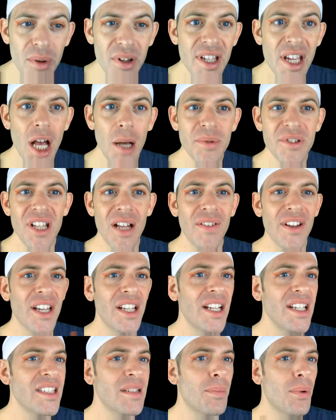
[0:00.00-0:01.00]
really helps to have like a
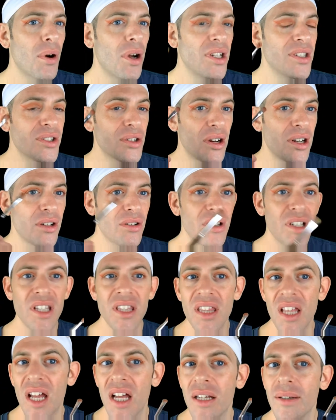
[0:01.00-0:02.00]
nice bronzer underneath
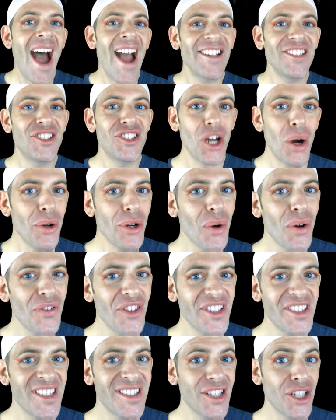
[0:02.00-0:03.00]
that. I don't know if
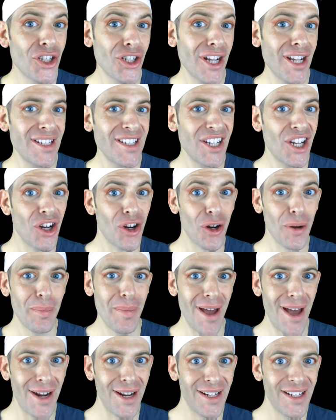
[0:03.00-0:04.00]
this is a good idea or a
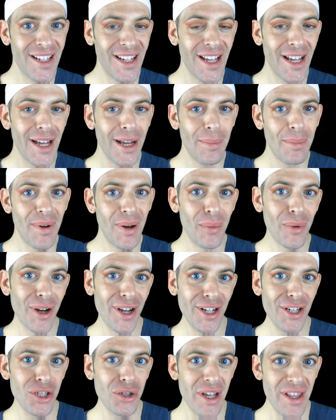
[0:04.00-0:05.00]
bad idea, but we're
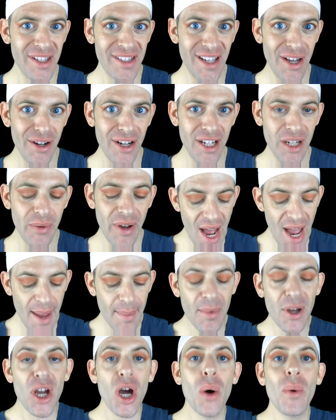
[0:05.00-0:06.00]
gonna try this out anyway.
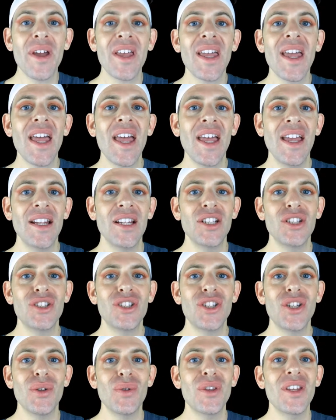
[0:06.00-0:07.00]
I'm going in
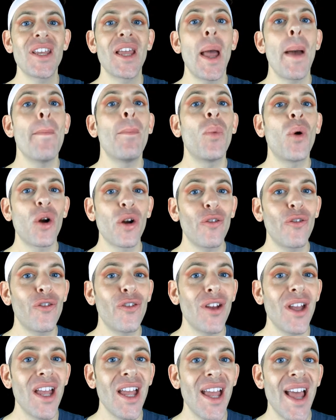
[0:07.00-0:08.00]
to the
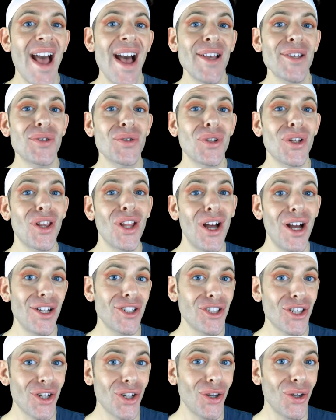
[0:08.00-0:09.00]
Morphe
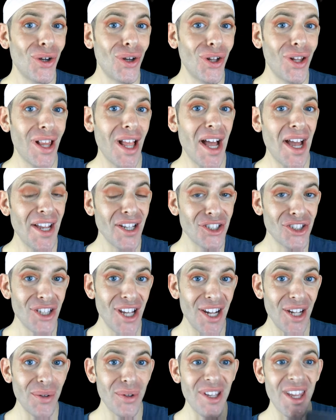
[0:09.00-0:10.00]
Astrological Eyeshadow